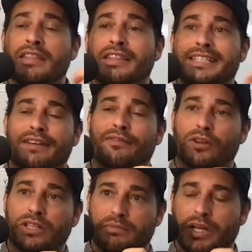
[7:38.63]
the
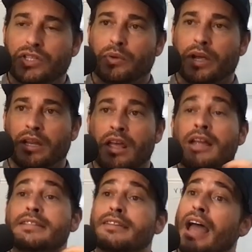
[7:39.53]
difference between
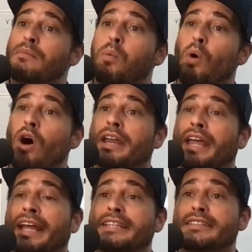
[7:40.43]
type 1
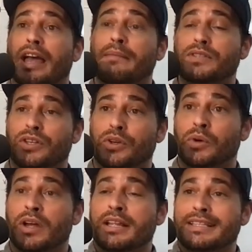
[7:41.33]
and type 2
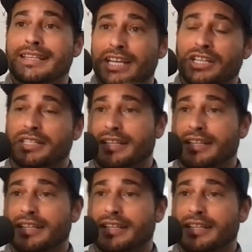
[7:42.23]
decisions,